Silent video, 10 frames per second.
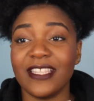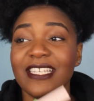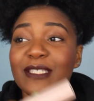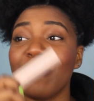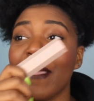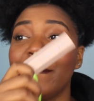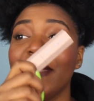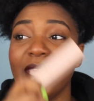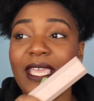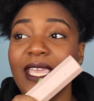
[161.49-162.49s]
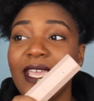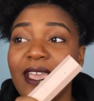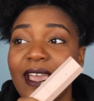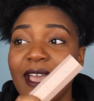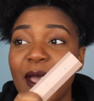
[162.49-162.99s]
this might
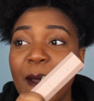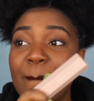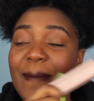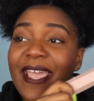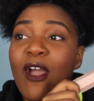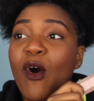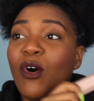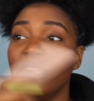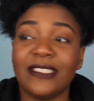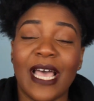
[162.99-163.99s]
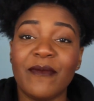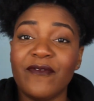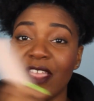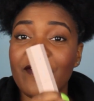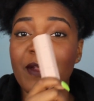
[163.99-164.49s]
be my all-time
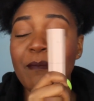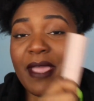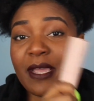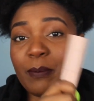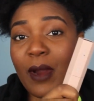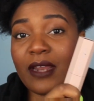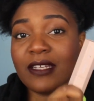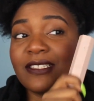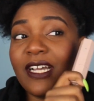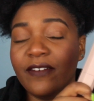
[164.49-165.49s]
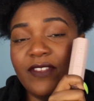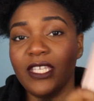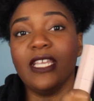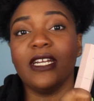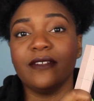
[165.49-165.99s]
favorite makeup product of
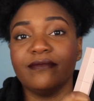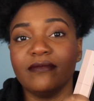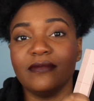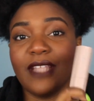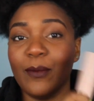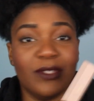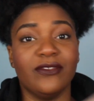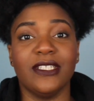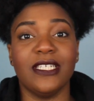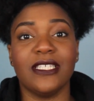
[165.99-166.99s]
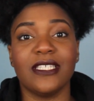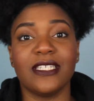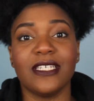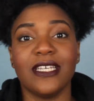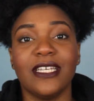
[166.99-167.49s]
the year that was
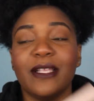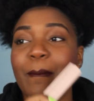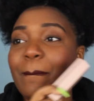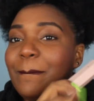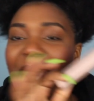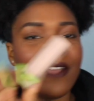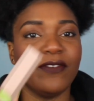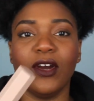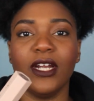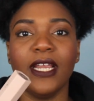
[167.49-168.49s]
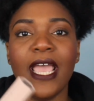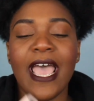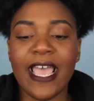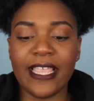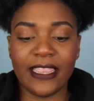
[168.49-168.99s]
released, by far.
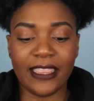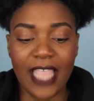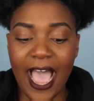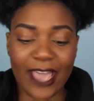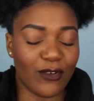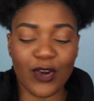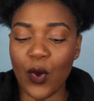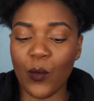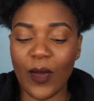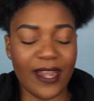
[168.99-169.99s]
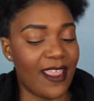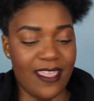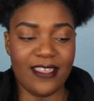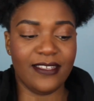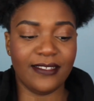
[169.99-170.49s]
I don't know what it
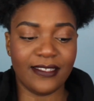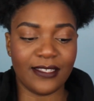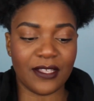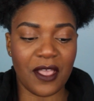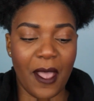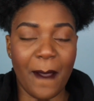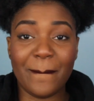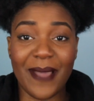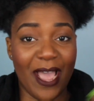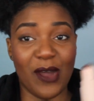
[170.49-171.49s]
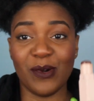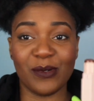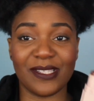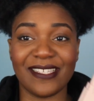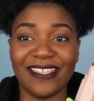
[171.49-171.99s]
is
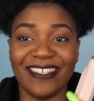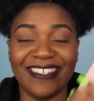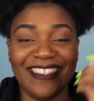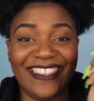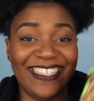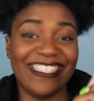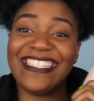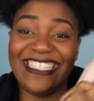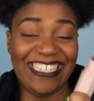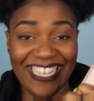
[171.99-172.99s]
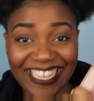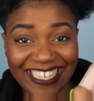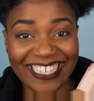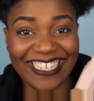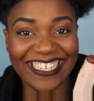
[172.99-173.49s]
about this
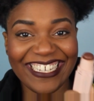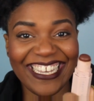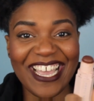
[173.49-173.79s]
stick,